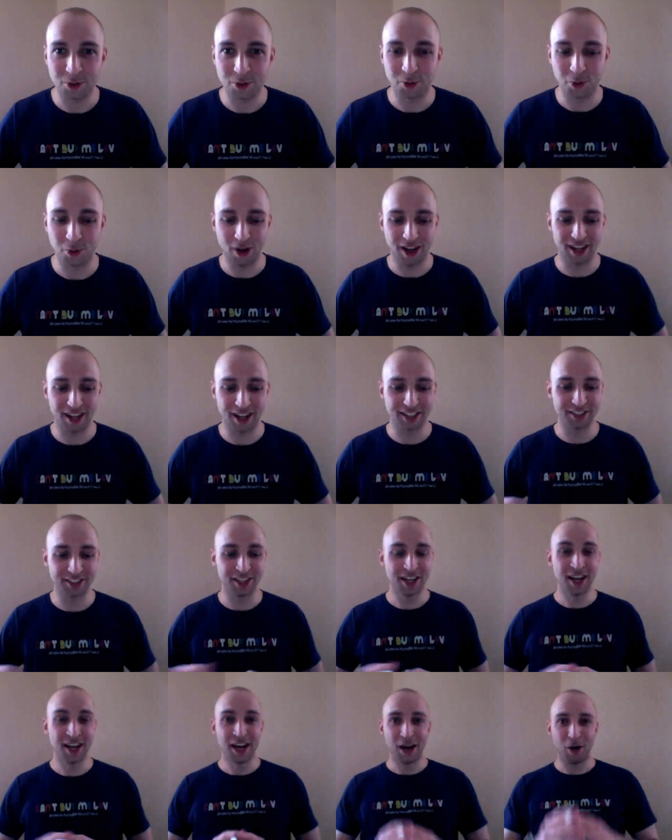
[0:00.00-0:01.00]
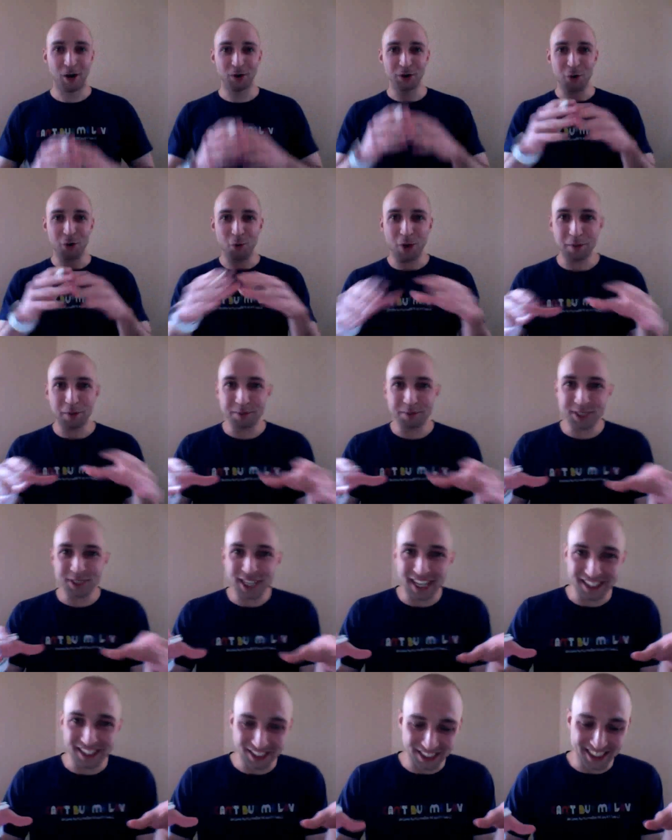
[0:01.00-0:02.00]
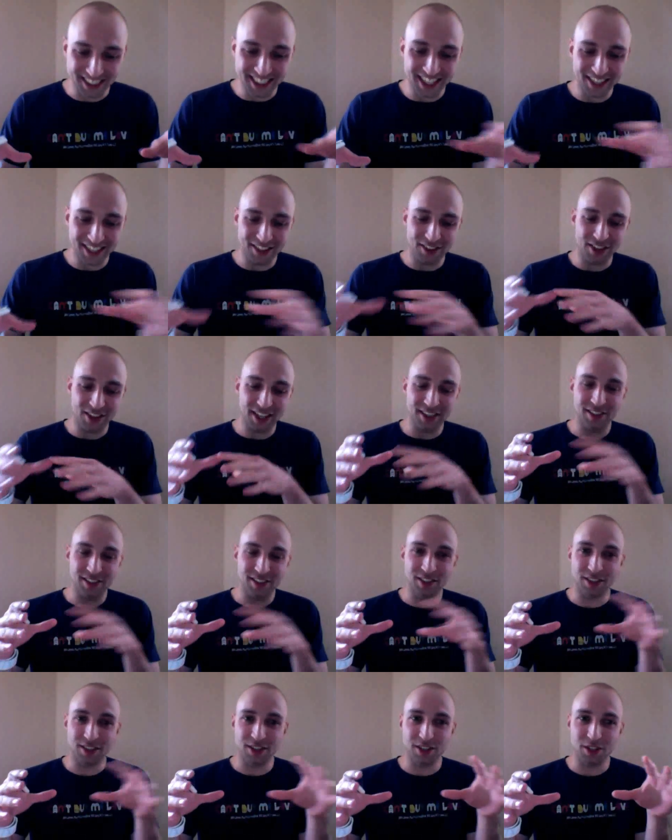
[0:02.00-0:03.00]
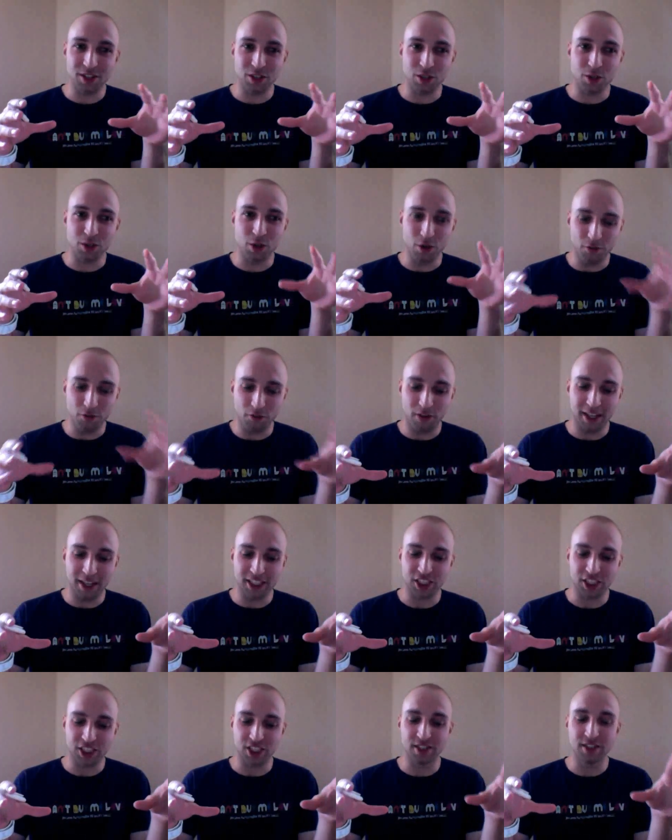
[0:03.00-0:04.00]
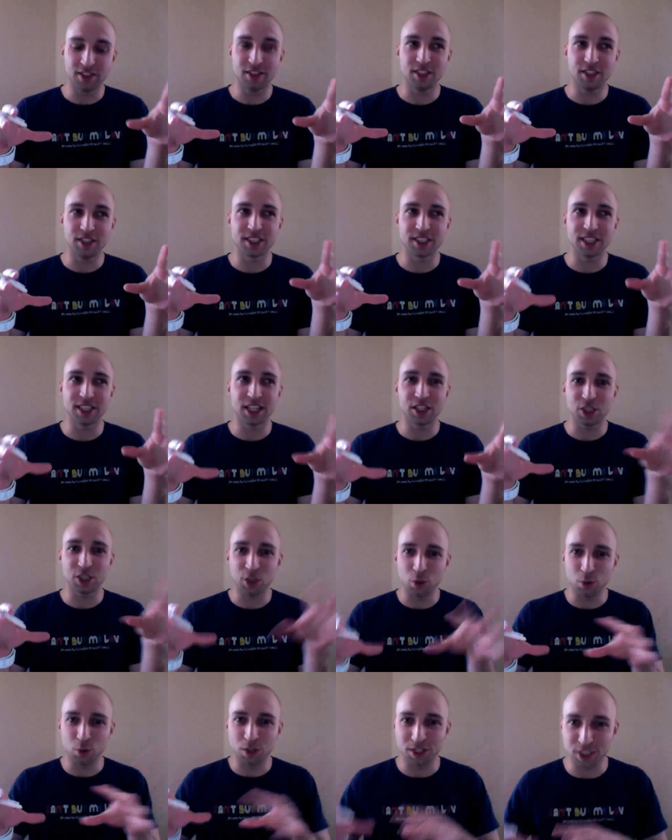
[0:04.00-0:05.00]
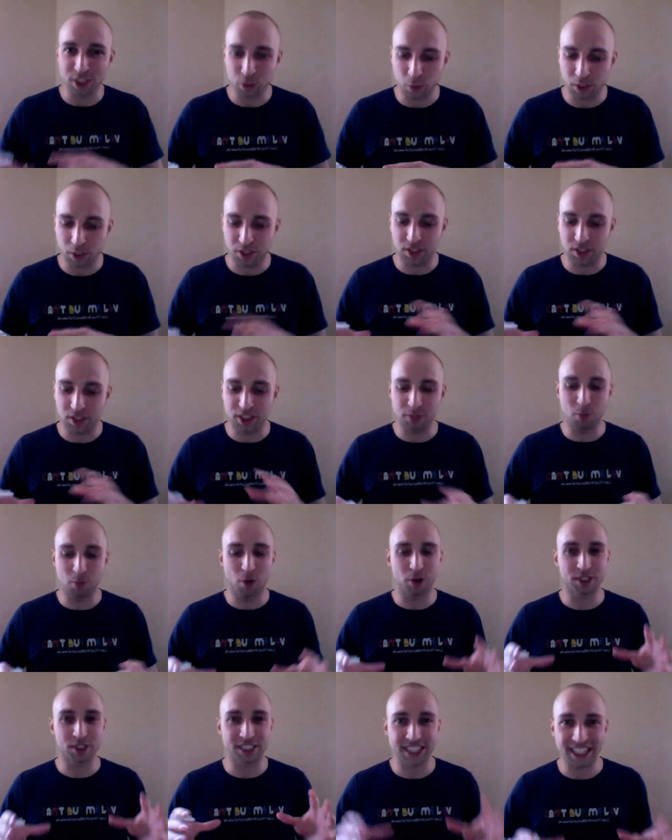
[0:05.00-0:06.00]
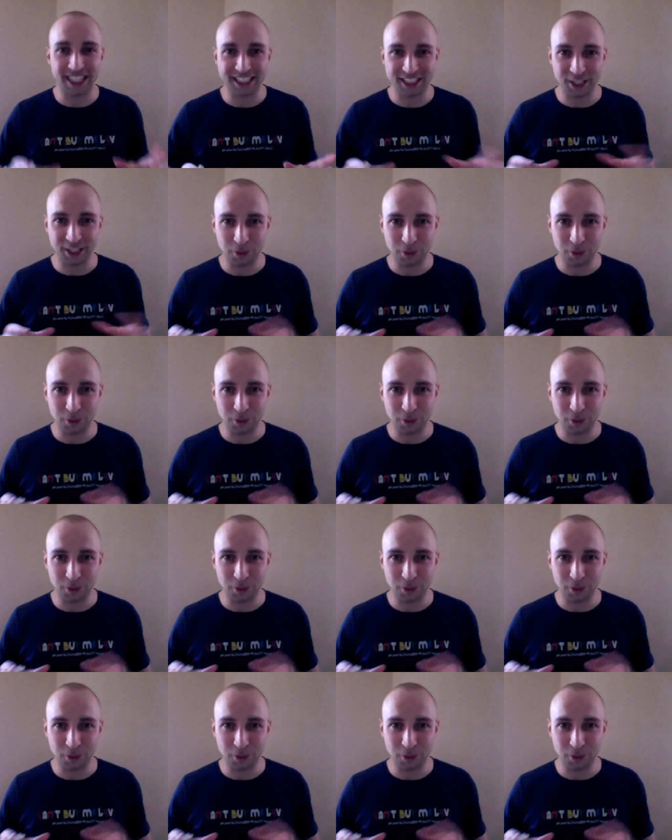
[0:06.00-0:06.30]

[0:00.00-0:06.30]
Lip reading: Right. On your website, it stated that your fashion is not cute and sweet; it's more sexy